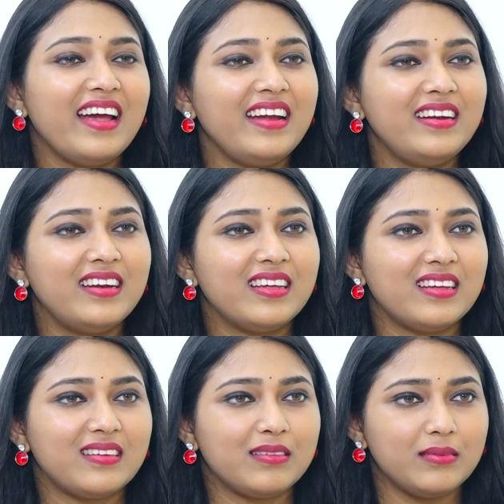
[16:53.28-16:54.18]
and
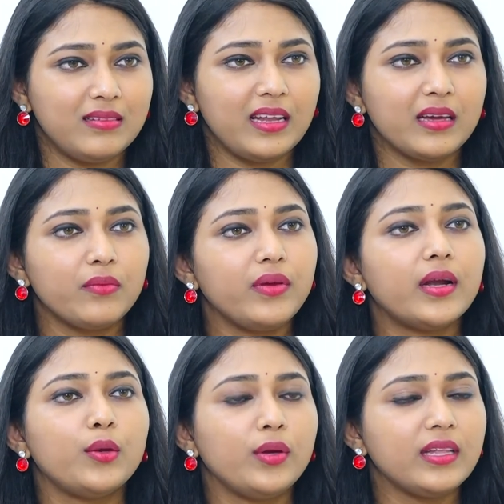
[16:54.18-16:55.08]
like we
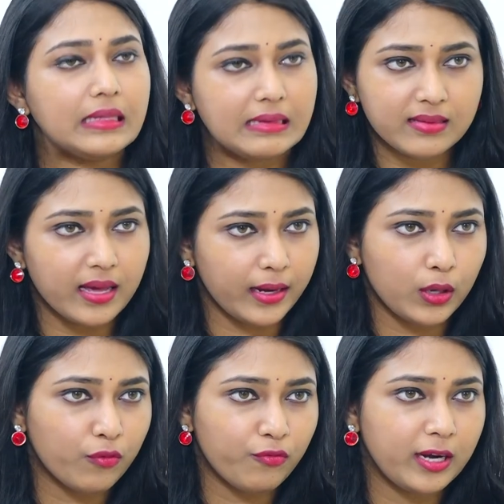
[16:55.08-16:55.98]
are doing these kind
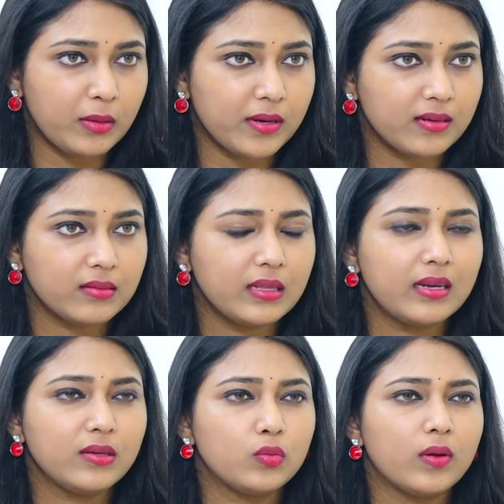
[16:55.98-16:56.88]
of treatments, there
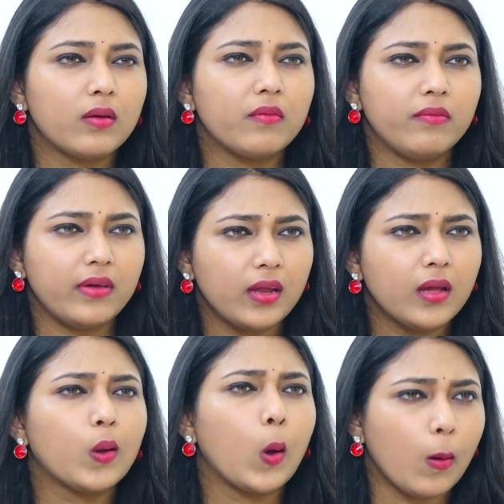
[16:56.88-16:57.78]
is one
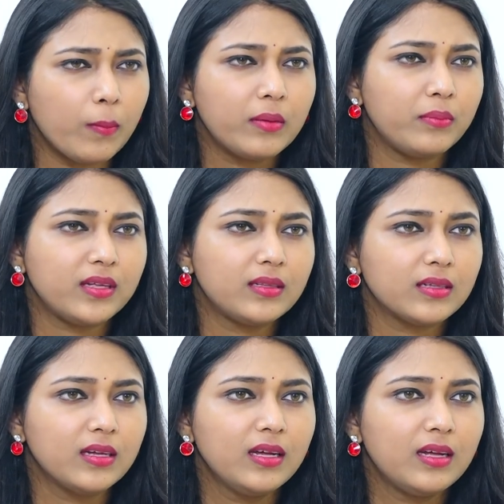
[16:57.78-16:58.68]
very common myth,
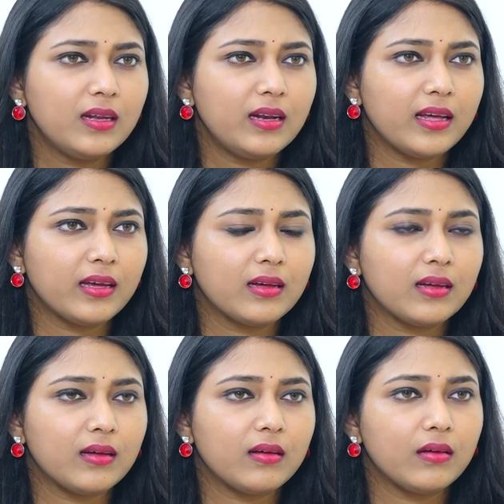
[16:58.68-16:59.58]
like
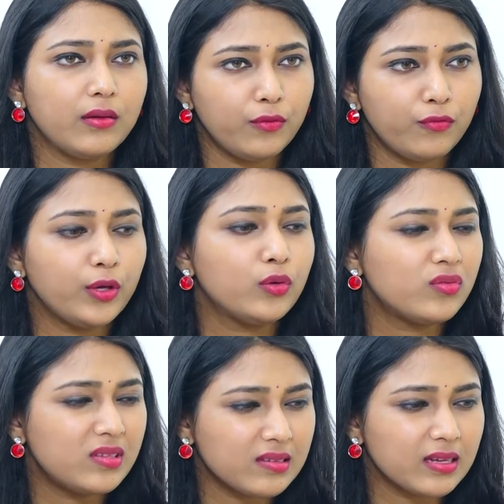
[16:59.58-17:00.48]
if we
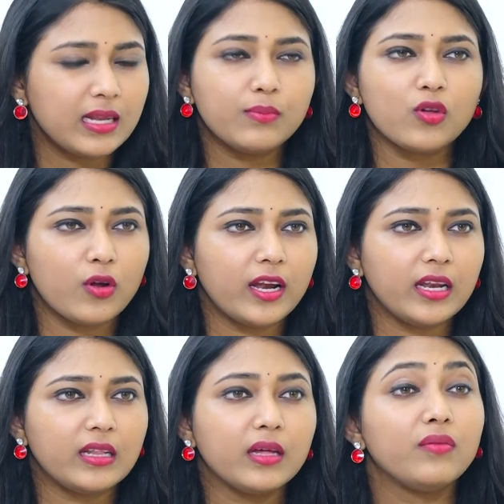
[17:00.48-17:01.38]
use this clips or
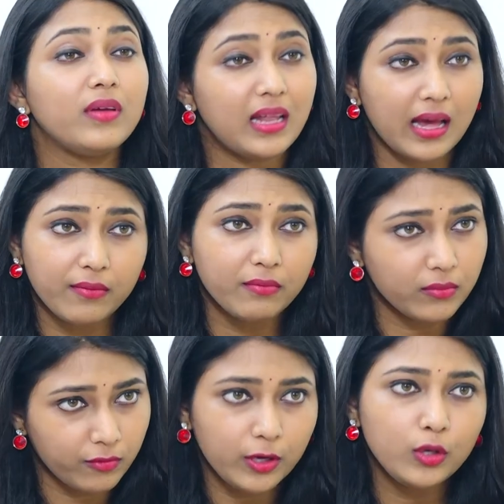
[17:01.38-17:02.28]
anything,
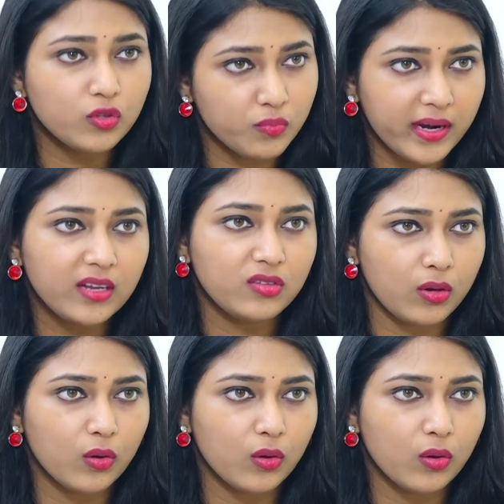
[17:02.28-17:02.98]
we'll use medicine